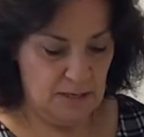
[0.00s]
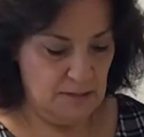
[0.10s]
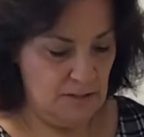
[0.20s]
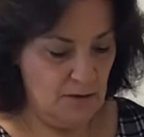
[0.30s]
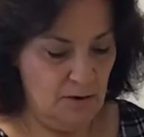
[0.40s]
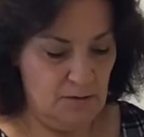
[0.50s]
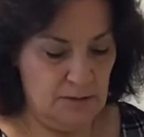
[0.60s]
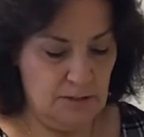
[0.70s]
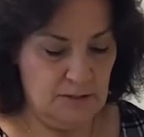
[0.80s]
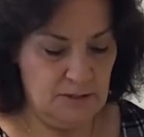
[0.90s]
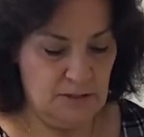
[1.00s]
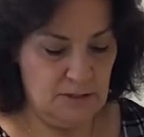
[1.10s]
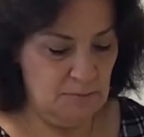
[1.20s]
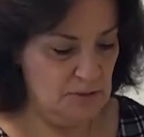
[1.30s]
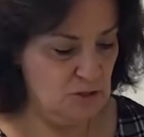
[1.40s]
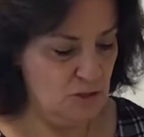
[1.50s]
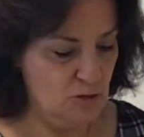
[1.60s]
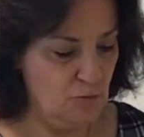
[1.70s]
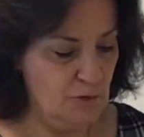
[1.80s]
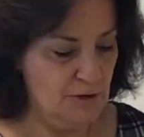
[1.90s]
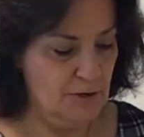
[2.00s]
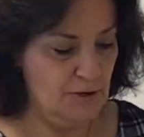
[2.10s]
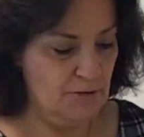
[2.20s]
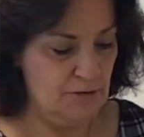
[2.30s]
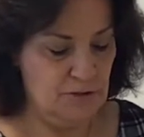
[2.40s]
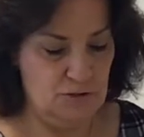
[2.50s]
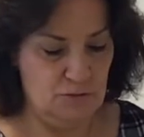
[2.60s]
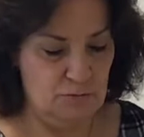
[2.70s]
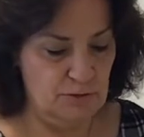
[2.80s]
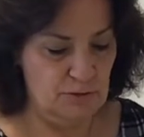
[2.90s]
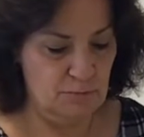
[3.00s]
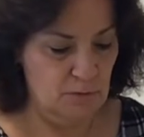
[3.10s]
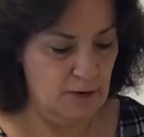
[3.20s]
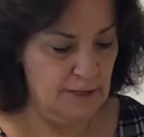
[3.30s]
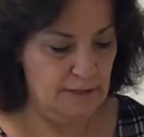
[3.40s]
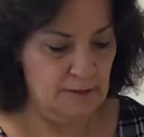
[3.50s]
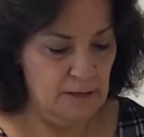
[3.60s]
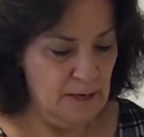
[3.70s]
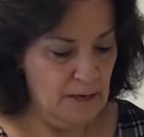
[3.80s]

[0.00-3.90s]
So it's going to be shorter, the shorter one.